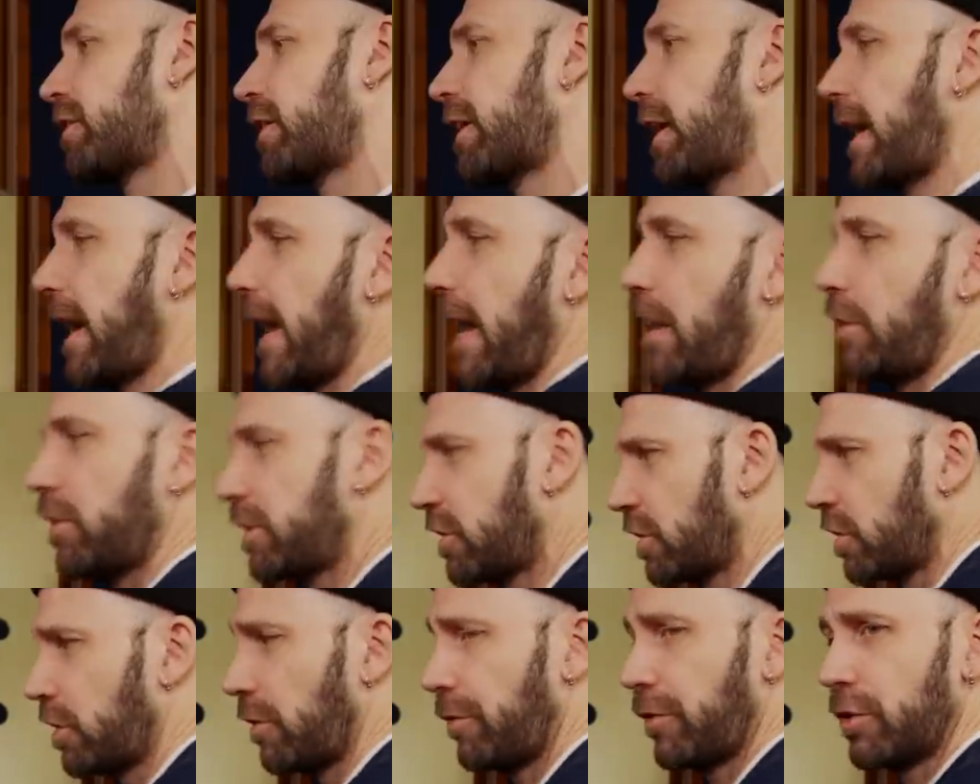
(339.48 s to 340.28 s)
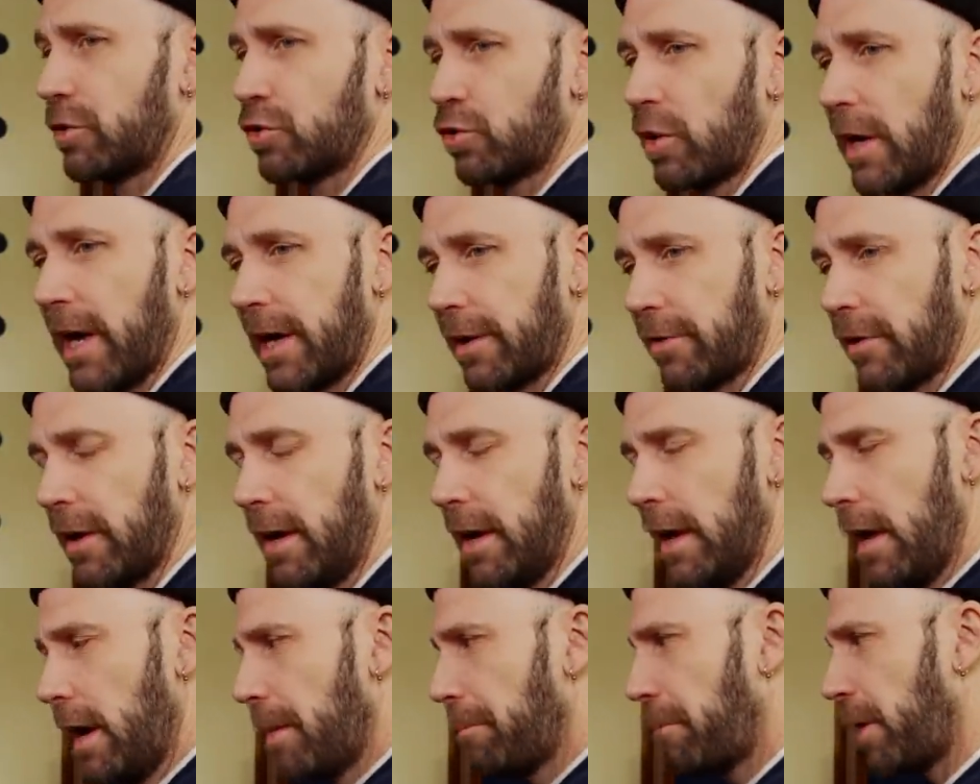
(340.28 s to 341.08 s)
character of the tracks,
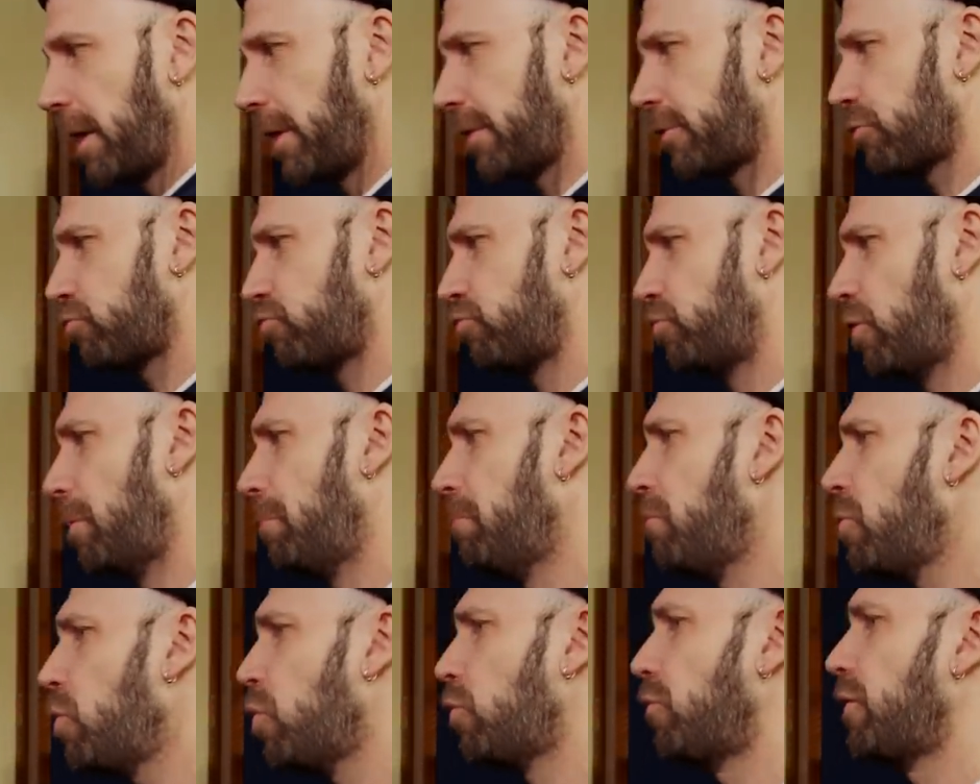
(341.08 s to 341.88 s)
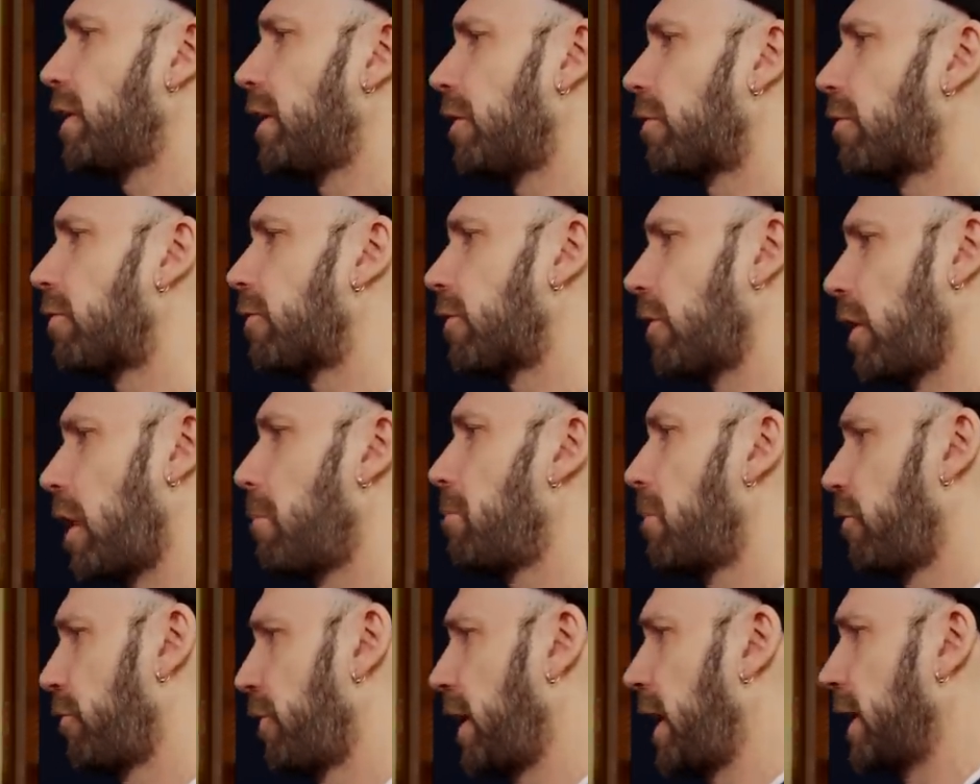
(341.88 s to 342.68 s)
but it's removing
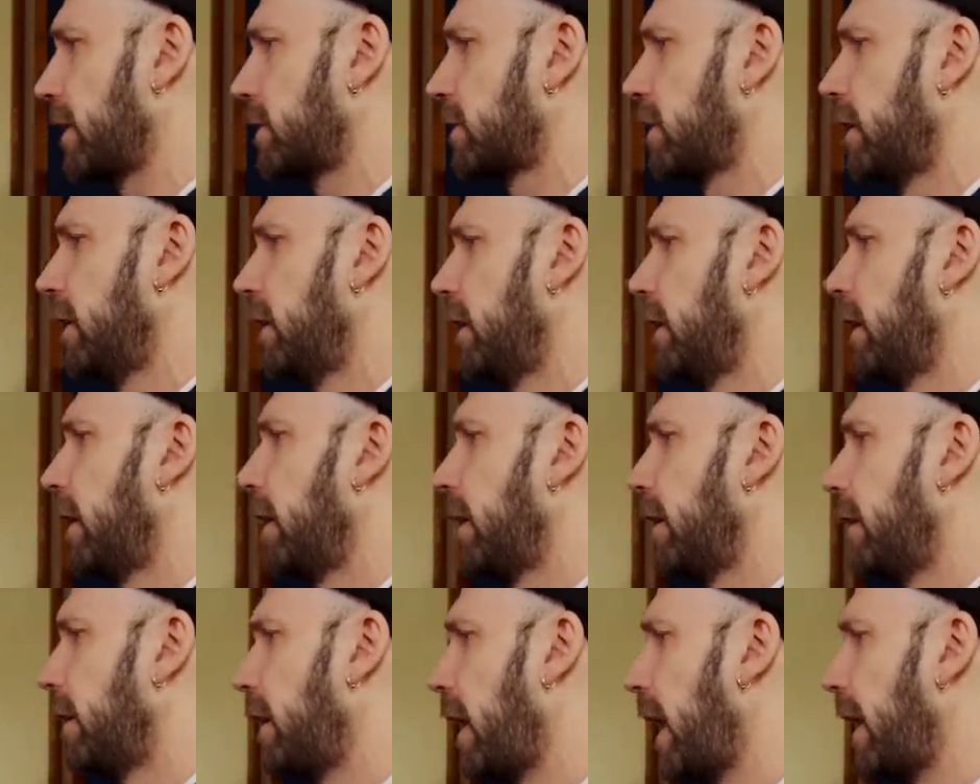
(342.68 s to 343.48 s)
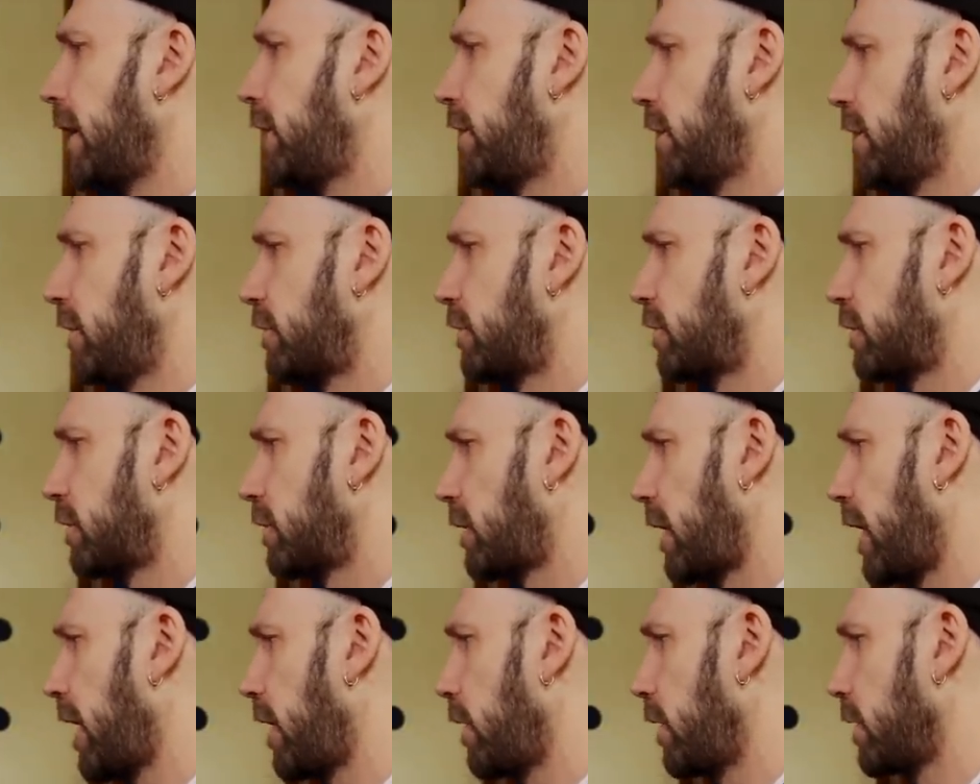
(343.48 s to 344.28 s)
some of that 90s
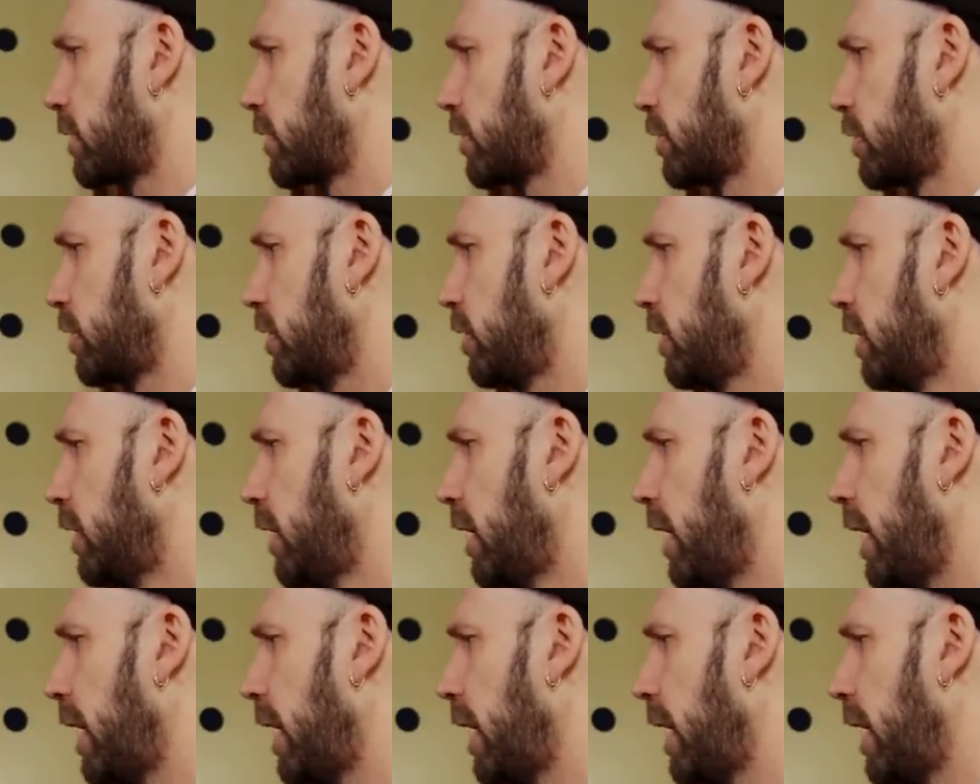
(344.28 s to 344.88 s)
character